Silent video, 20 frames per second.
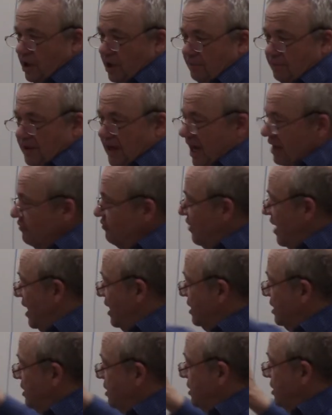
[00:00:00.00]
but I
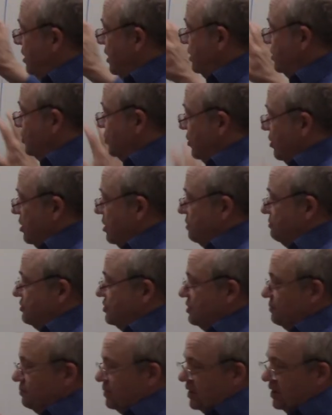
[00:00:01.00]
find these terms
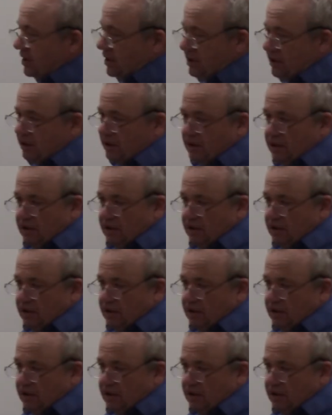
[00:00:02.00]
to be